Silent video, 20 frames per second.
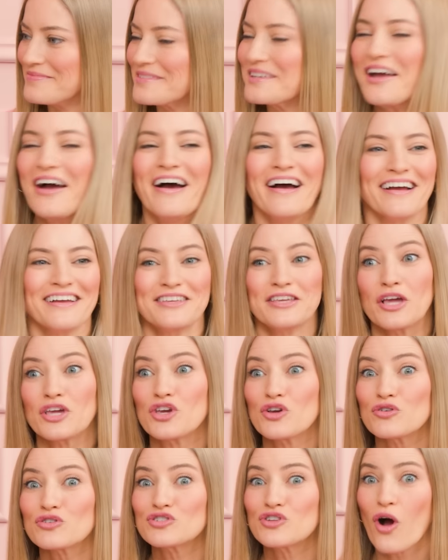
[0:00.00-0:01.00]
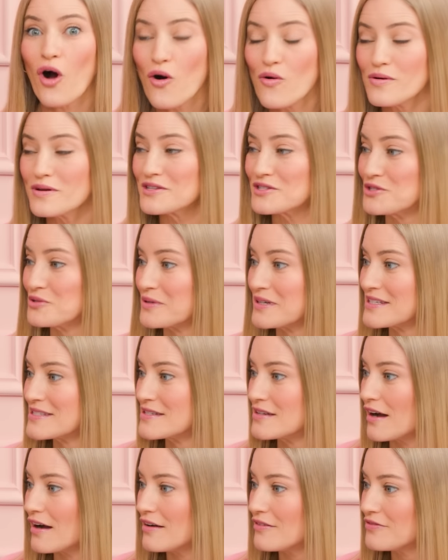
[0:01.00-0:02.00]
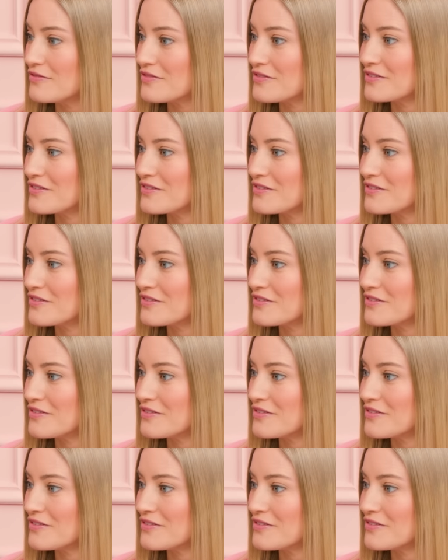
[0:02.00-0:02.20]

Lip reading: Yeah, you're always doing stuff.